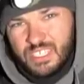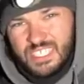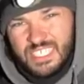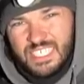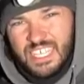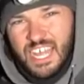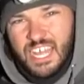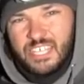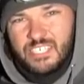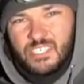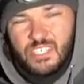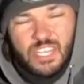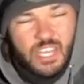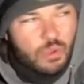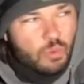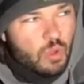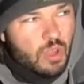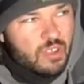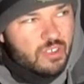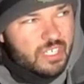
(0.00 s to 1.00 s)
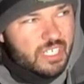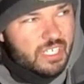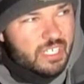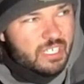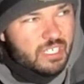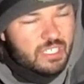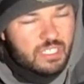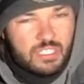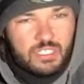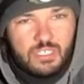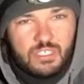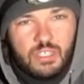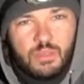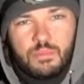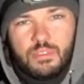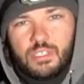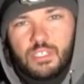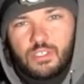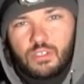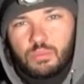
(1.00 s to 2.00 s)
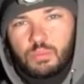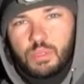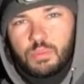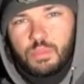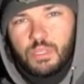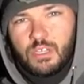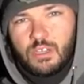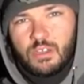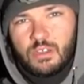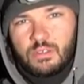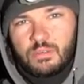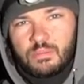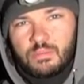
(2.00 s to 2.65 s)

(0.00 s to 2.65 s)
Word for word: the size of that walleye to something a little bit bigger.